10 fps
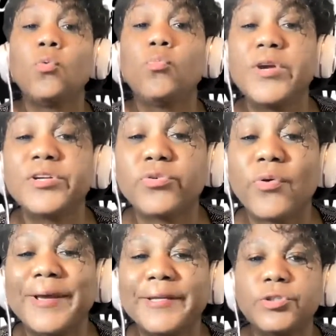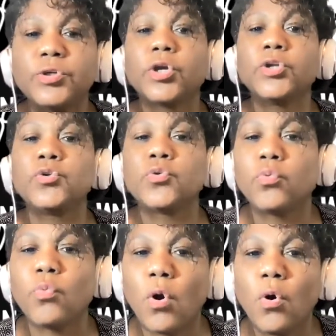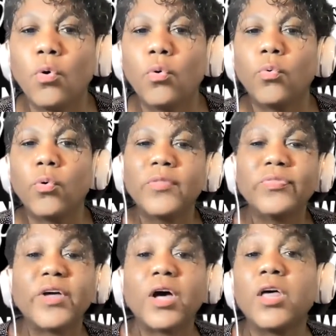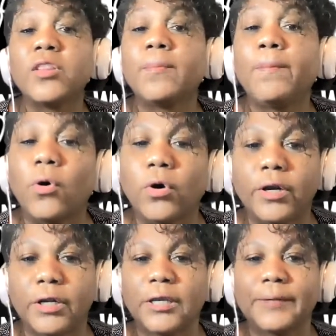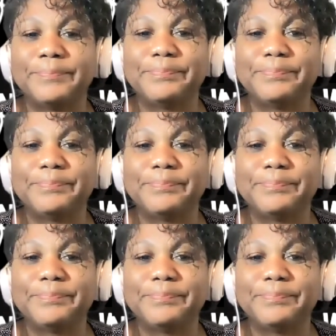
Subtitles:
we're trying to control the other party,